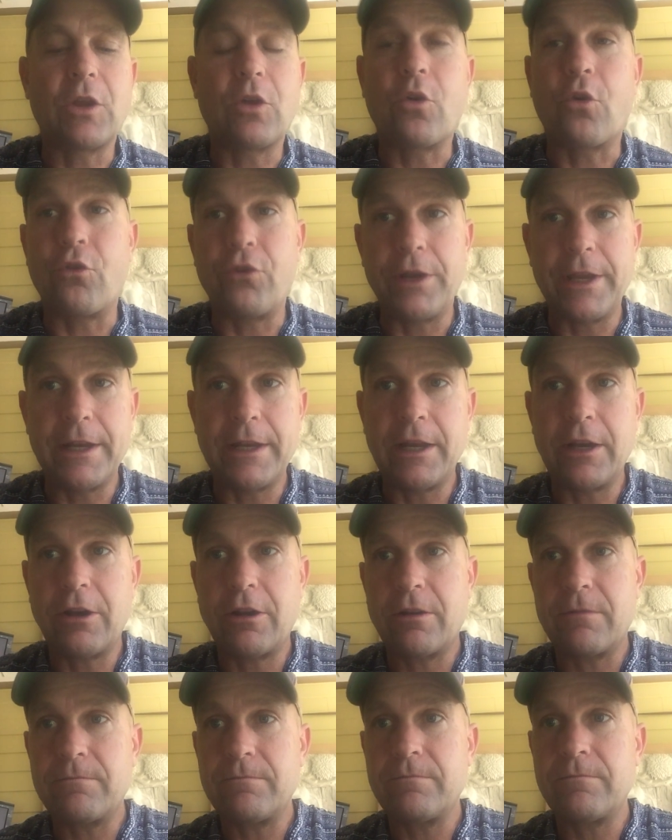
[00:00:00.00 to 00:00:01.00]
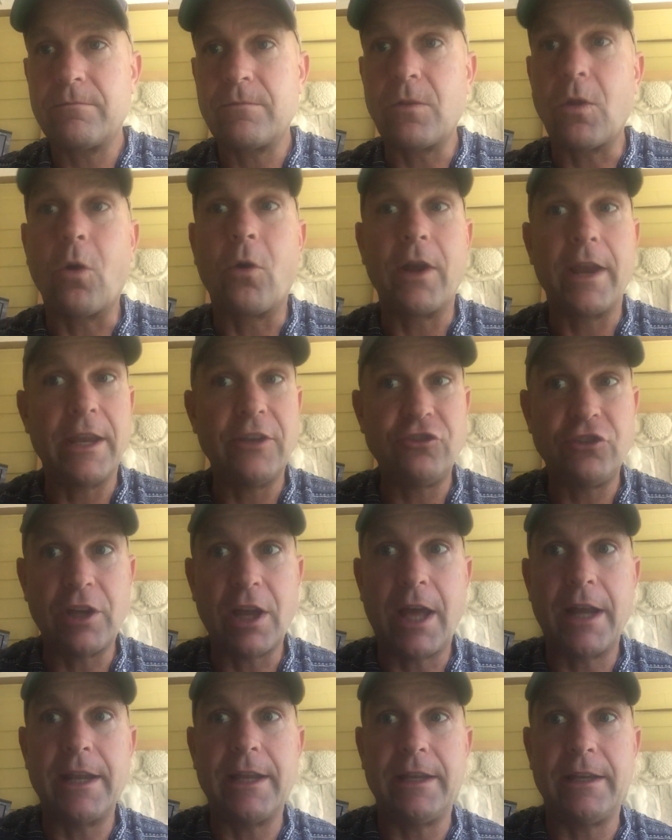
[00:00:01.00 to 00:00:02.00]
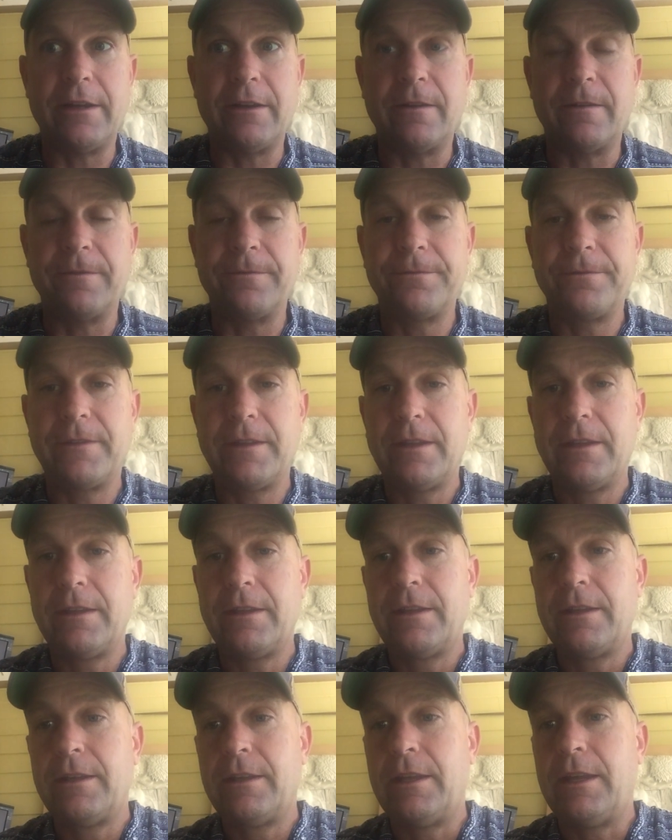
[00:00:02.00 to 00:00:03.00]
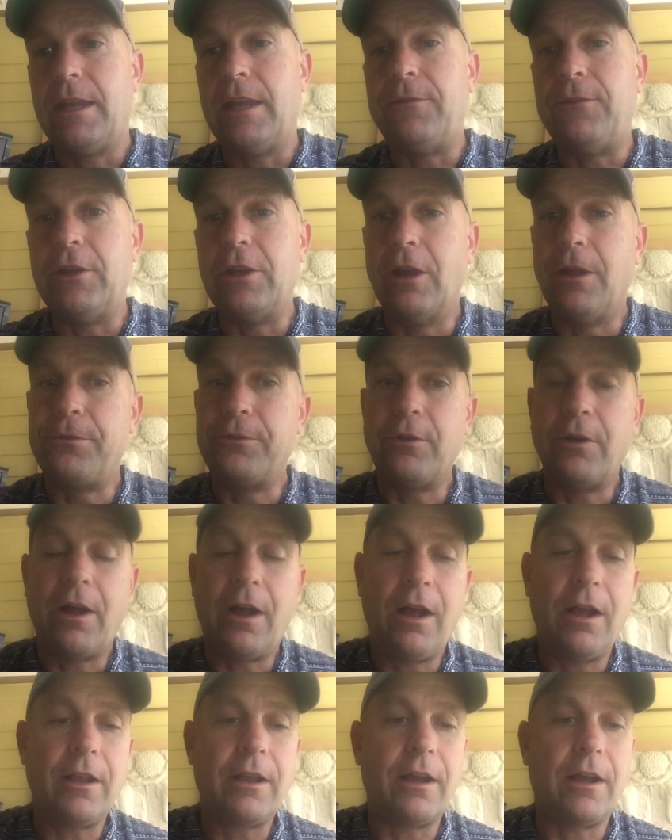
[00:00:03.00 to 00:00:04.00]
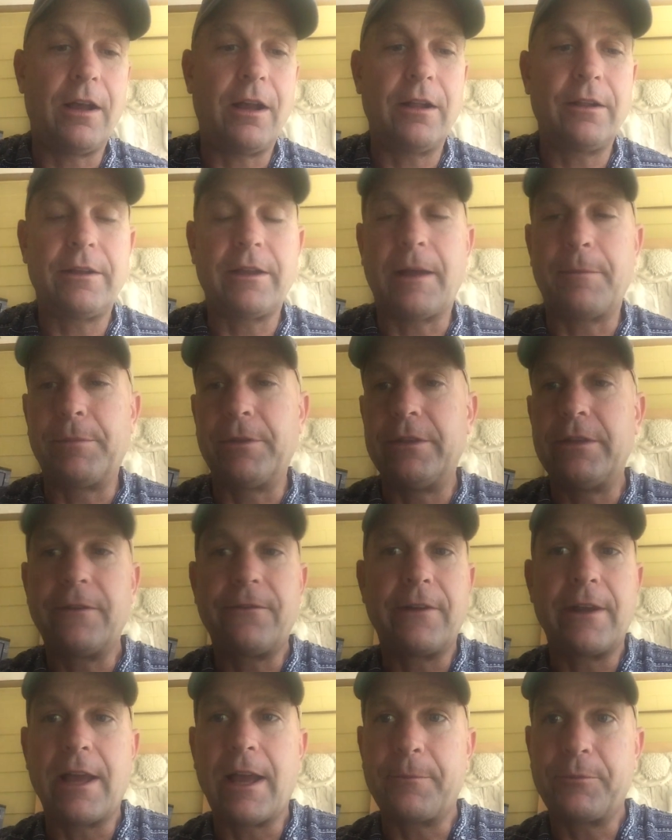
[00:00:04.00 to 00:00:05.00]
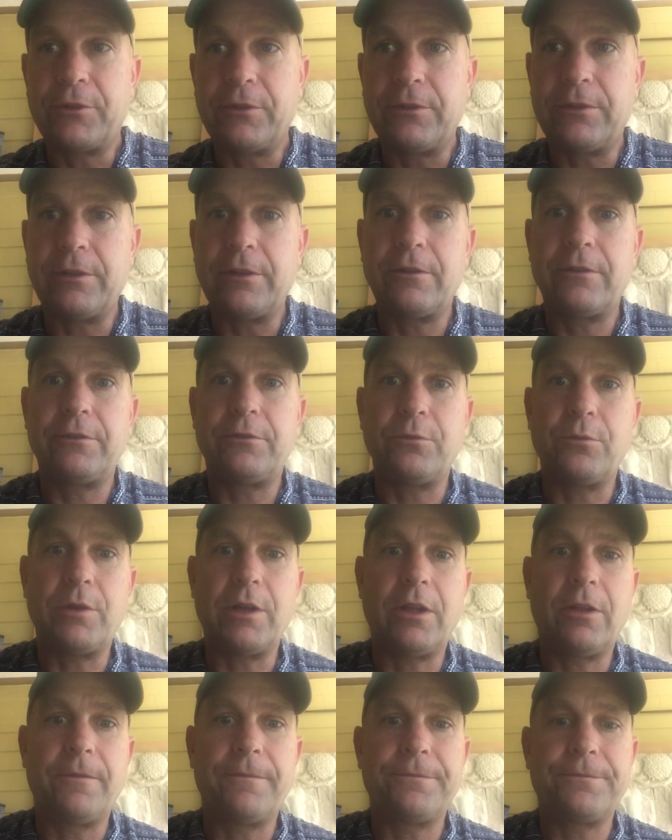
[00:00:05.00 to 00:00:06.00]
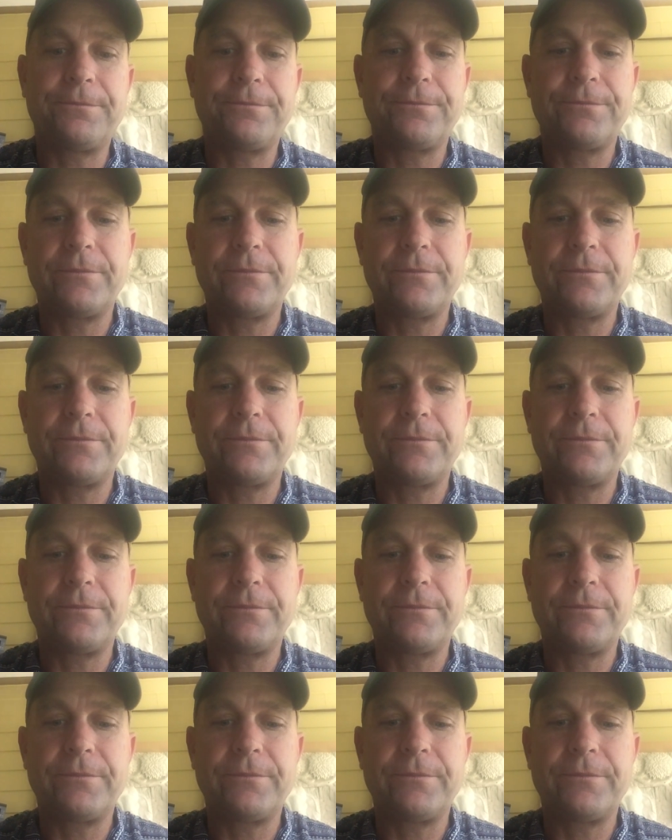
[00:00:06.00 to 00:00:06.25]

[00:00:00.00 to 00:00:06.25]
Korean Air or Asiana Air. If you go through Hong Kong, a couple of different options there as well.